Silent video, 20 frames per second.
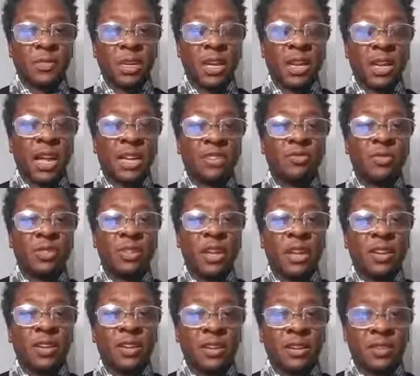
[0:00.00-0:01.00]
And that's
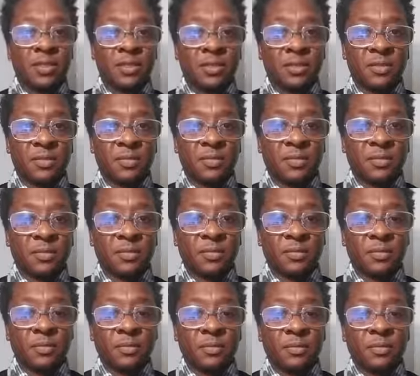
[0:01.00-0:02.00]
ridiculous.
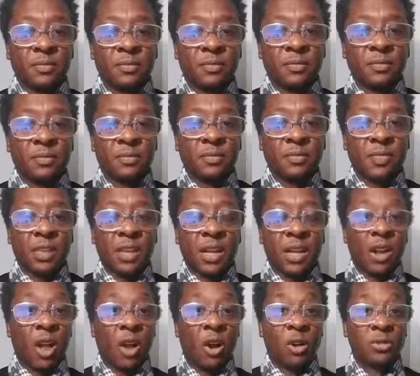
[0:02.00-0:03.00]

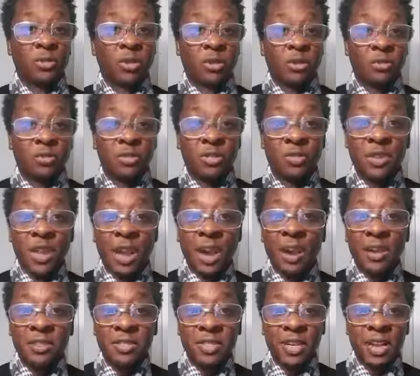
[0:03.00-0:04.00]
And also, don't you
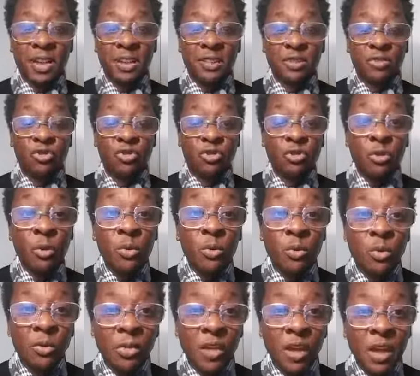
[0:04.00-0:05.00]
dare say the
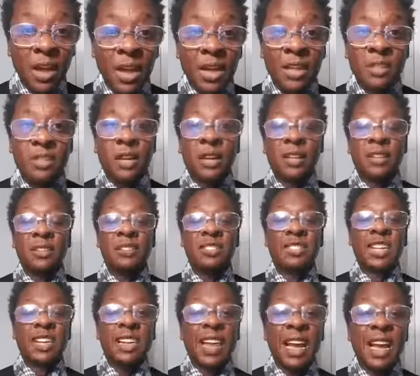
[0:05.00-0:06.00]
truth, the
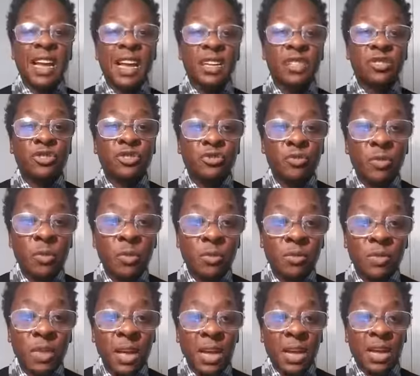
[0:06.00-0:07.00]
genetic
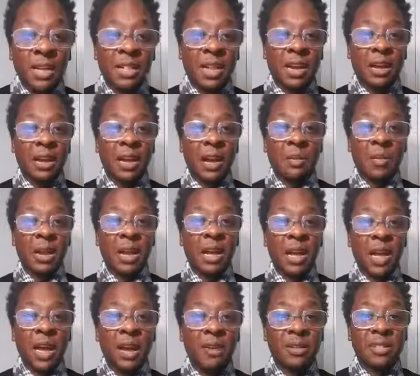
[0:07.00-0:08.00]
truth that Kamala
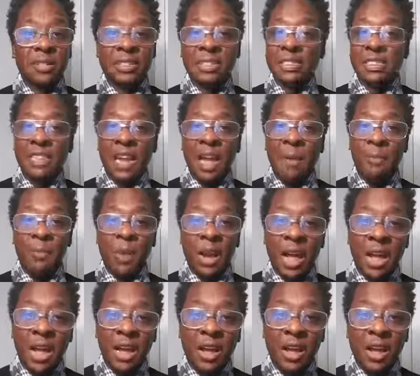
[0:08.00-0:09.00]
Harris is not
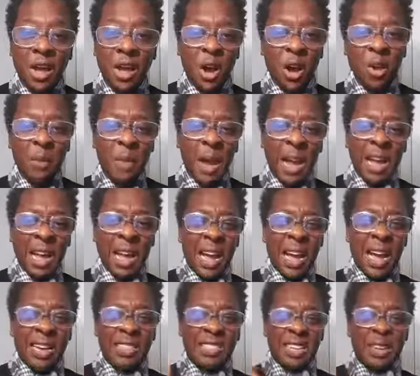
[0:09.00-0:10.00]
black. Oh my
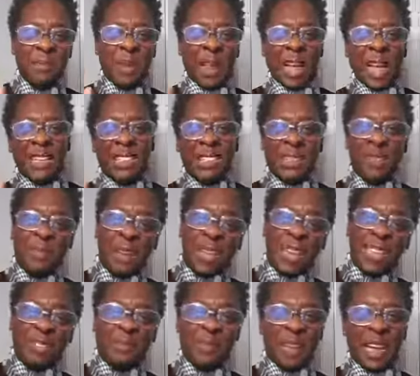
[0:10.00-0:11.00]
God, she black. She
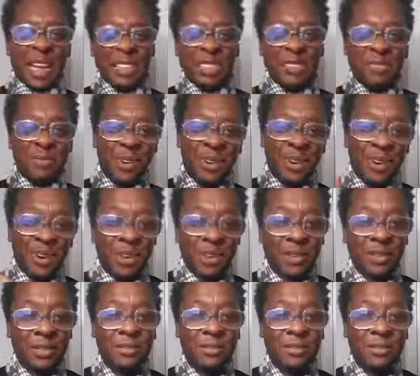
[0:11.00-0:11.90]
pledged the black sorority.